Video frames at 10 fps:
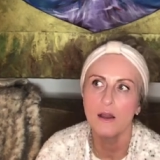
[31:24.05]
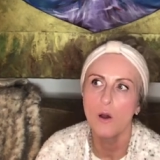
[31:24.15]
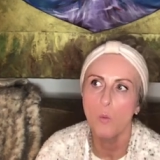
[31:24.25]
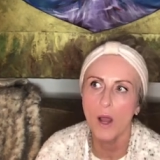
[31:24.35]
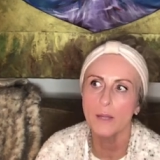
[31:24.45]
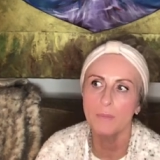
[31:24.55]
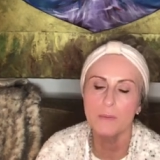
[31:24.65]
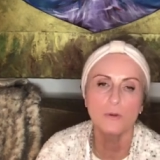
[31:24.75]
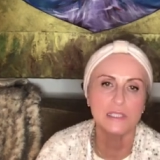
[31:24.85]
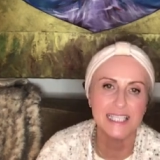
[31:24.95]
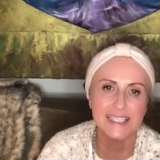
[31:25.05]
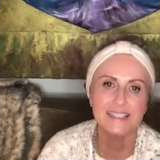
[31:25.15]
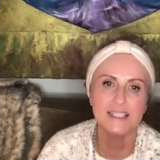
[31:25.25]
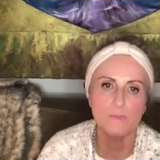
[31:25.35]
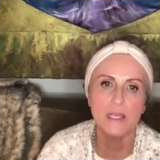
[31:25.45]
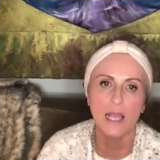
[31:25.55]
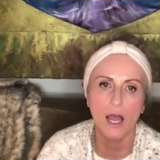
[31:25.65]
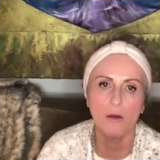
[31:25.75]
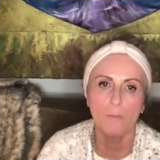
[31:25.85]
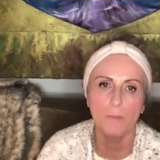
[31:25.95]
why people didn't speak up,